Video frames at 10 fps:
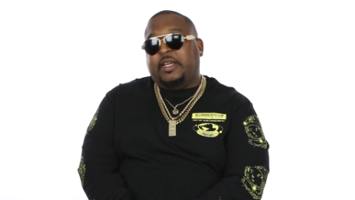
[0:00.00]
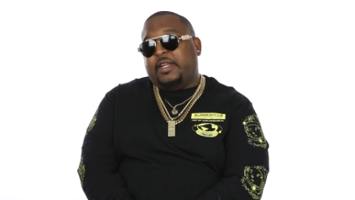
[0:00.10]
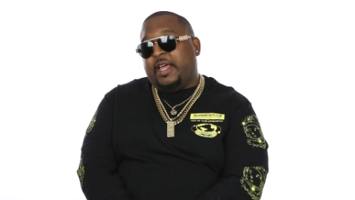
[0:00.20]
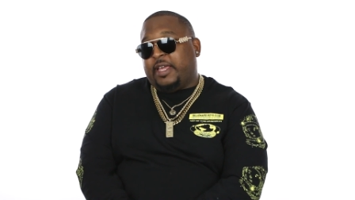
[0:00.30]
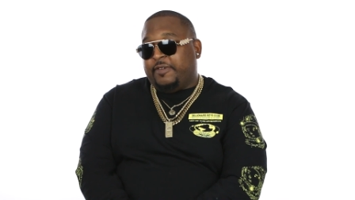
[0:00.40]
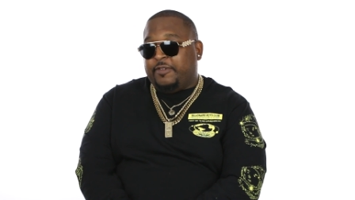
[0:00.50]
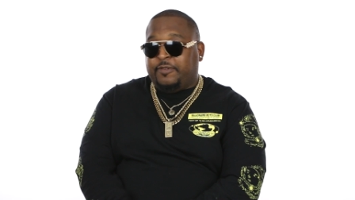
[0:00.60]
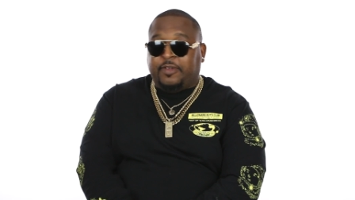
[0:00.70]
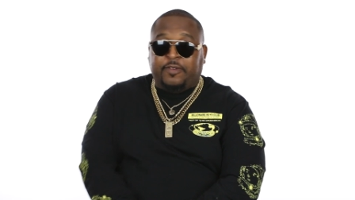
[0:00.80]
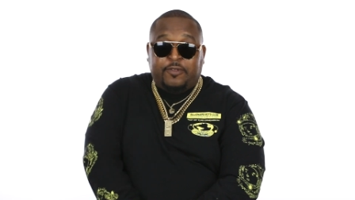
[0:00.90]
Like if
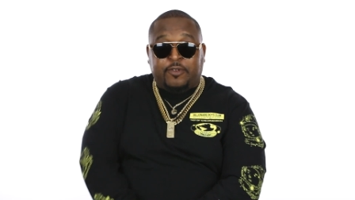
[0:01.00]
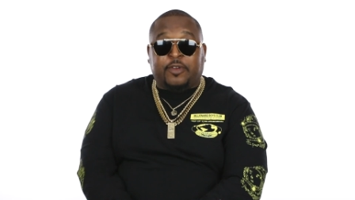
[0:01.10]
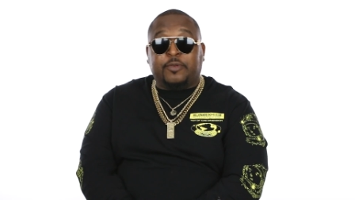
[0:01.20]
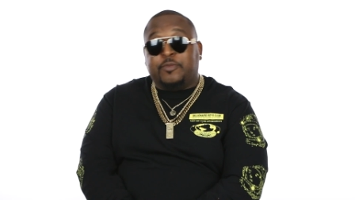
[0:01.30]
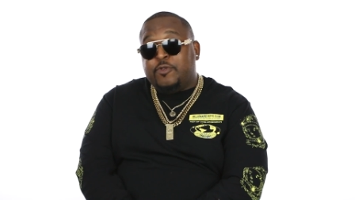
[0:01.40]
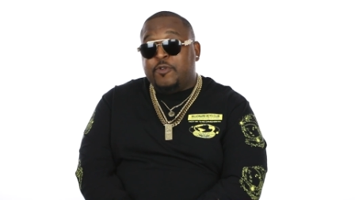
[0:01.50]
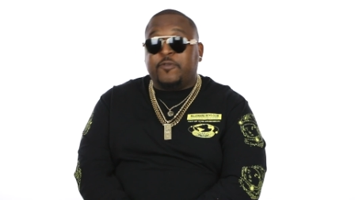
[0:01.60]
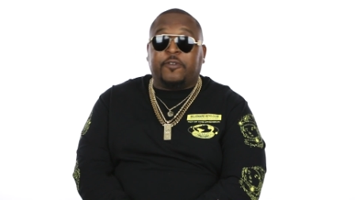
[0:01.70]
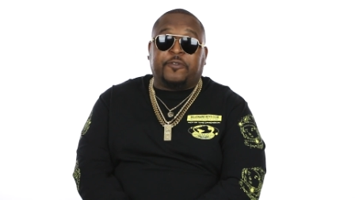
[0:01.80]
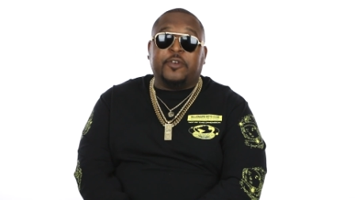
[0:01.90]
you if you could
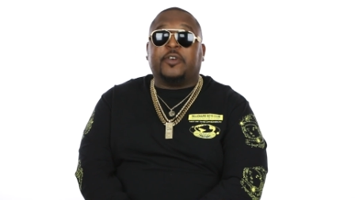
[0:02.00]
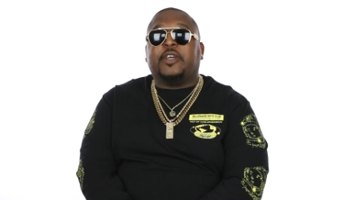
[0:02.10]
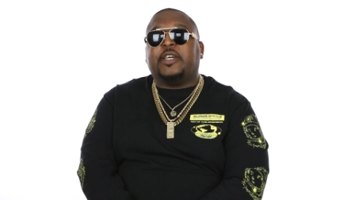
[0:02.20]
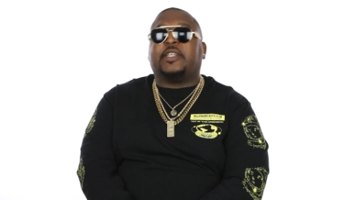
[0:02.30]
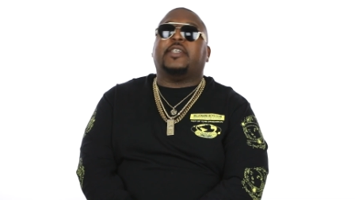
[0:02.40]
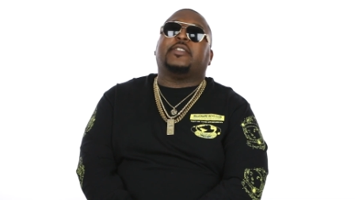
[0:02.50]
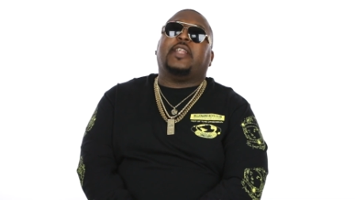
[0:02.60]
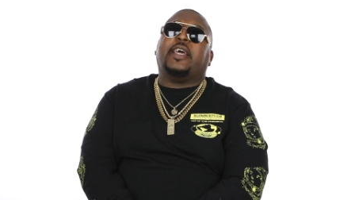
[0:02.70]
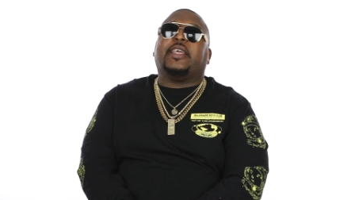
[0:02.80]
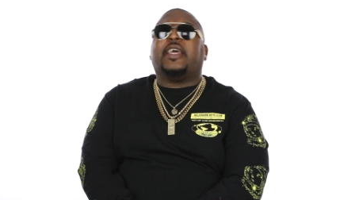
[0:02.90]
move and feel good, cause
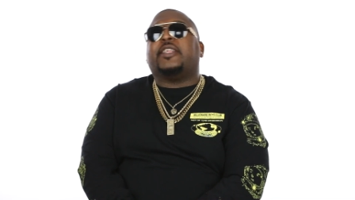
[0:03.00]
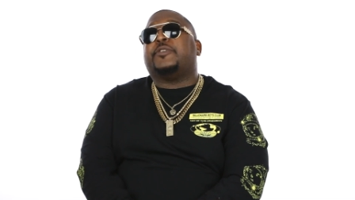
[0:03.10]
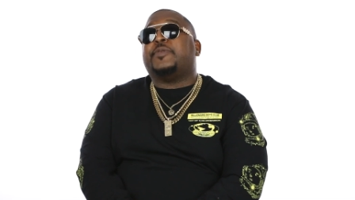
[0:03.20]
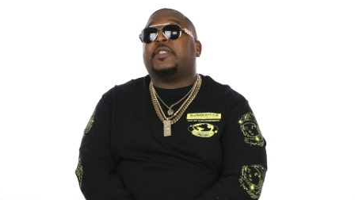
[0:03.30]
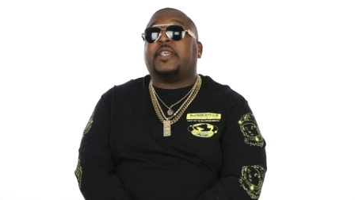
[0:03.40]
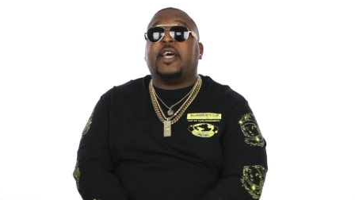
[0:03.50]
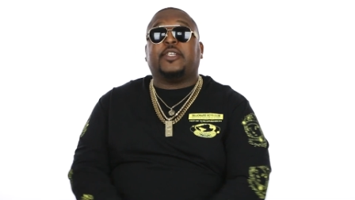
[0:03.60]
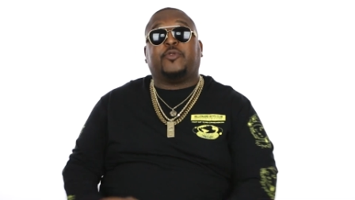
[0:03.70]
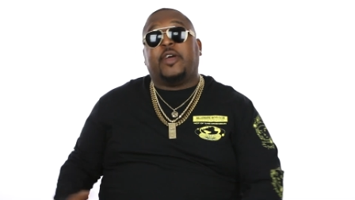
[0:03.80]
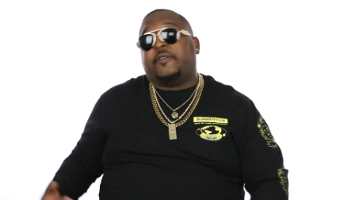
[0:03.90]
like yeah, there's been
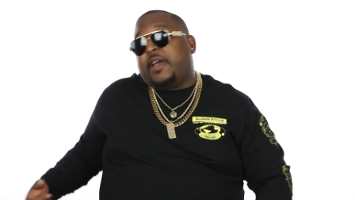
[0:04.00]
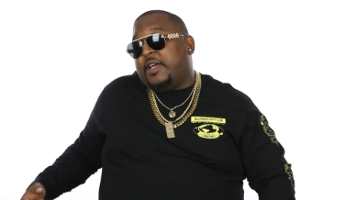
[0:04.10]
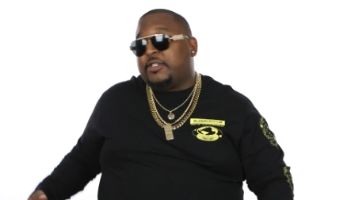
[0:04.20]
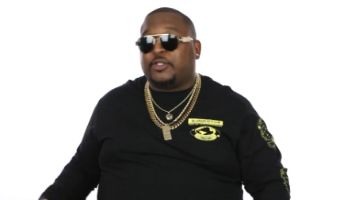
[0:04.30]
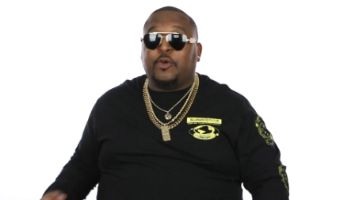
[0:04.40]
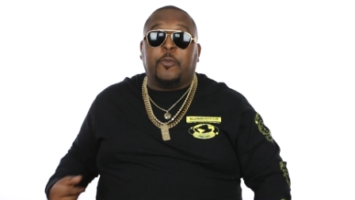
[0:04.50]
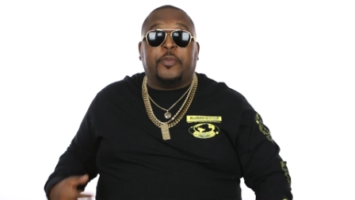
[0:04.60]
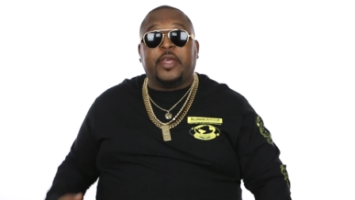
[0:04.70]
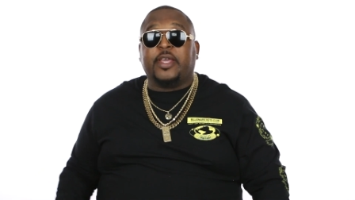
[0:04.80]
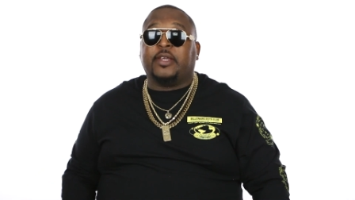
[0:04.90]
times where I've gotten so
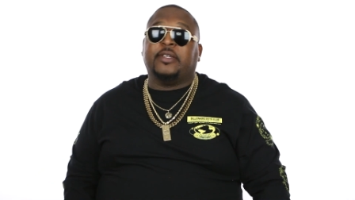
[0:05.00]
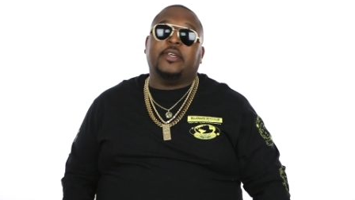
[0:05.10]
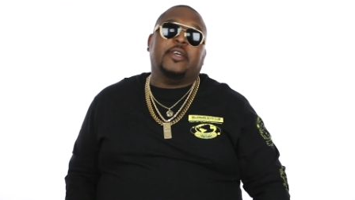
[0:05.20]
big